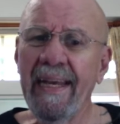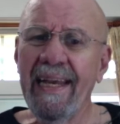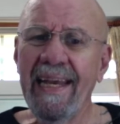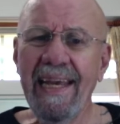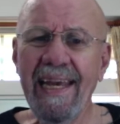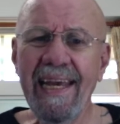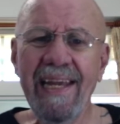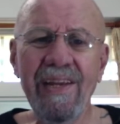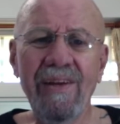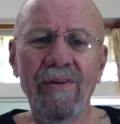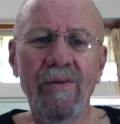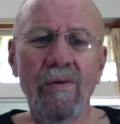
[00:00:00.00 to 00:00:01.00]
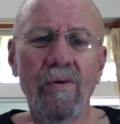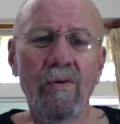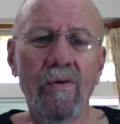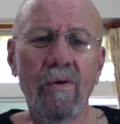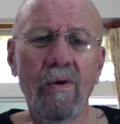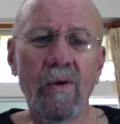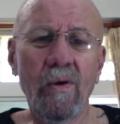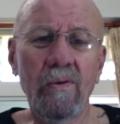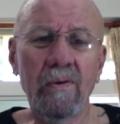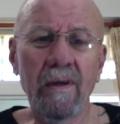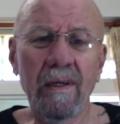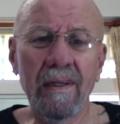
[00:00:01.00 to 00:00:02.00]
And
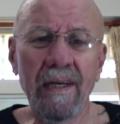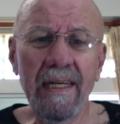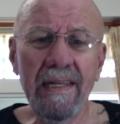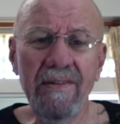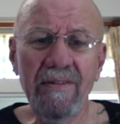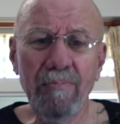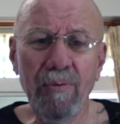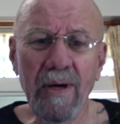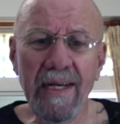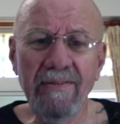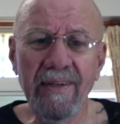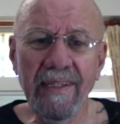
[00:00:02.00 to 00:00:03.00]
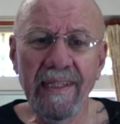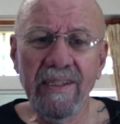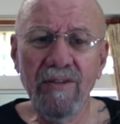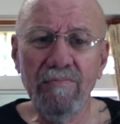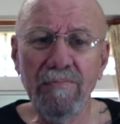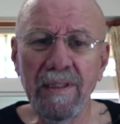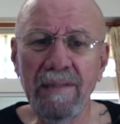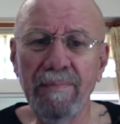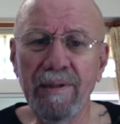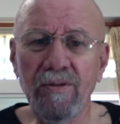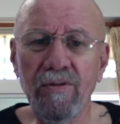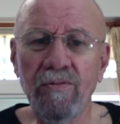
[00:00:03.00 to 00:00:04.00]
unsurprisingly to me,
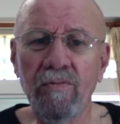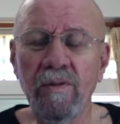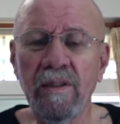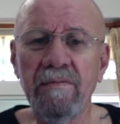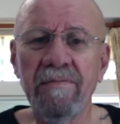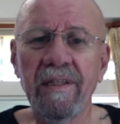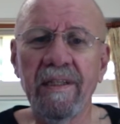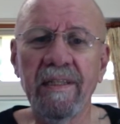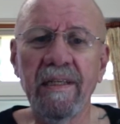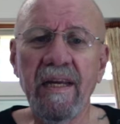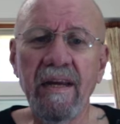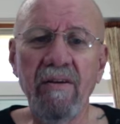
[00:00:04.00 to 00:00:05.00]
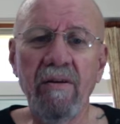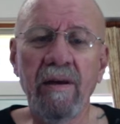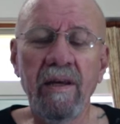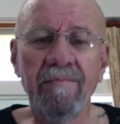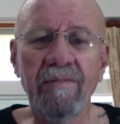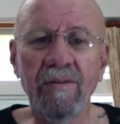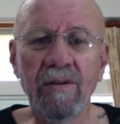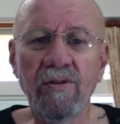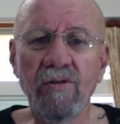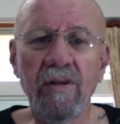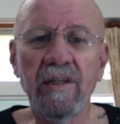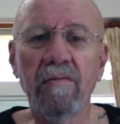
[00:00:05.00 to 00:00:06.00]
because one of the inherent, I'm going to
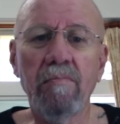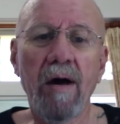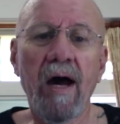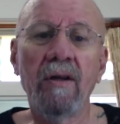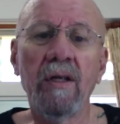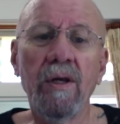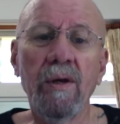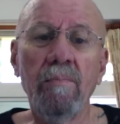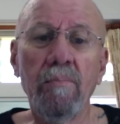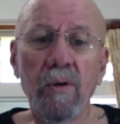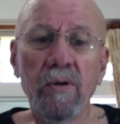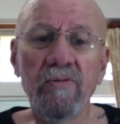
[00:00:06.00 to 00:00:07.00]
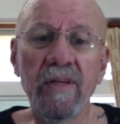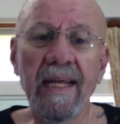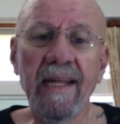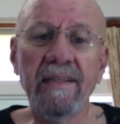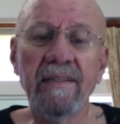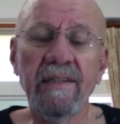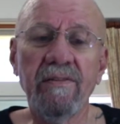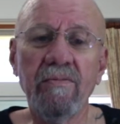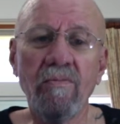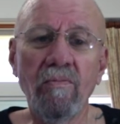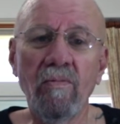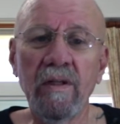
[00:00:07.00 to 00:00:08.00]
talk about personalities,
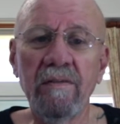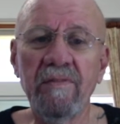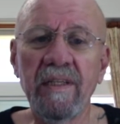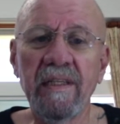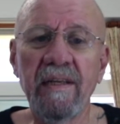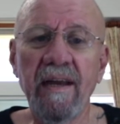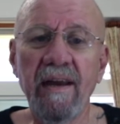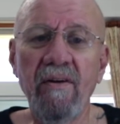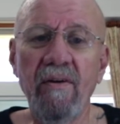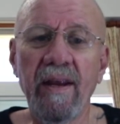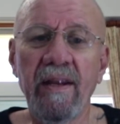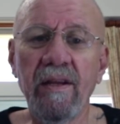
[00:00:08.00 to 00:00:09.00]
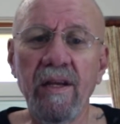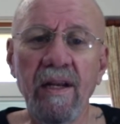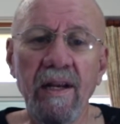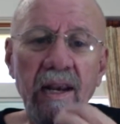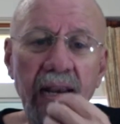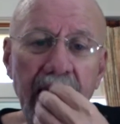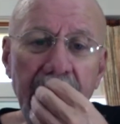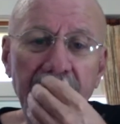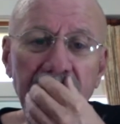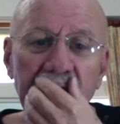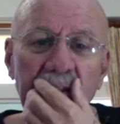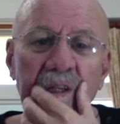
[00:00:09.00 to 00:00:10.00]
one of the inherent
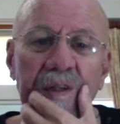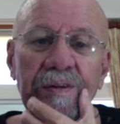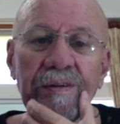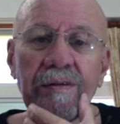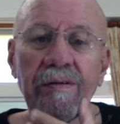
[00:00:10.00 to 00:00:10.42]
lasting